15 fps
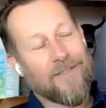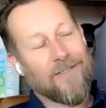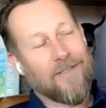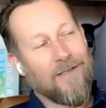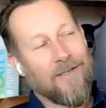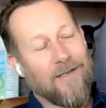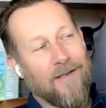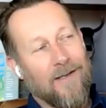
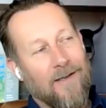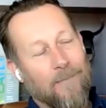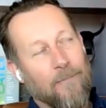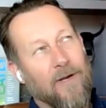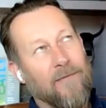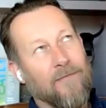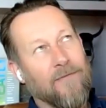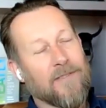and
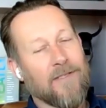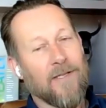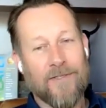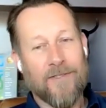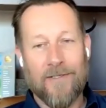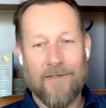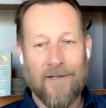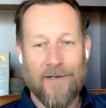breakfast,
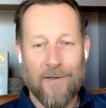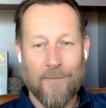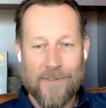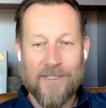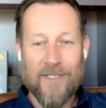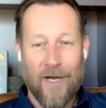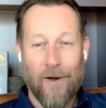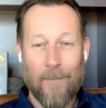lunch, and dinner
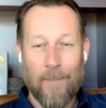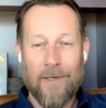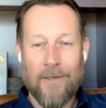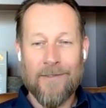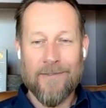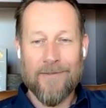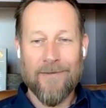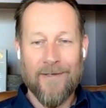with
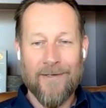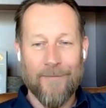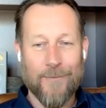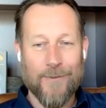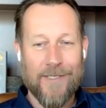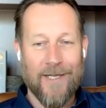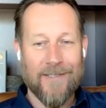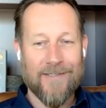Starbucks, right? It
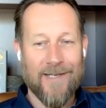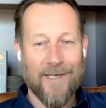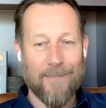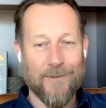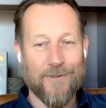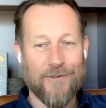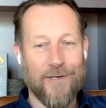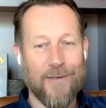was that type
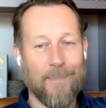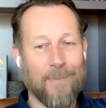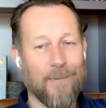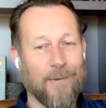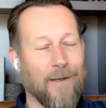of trip.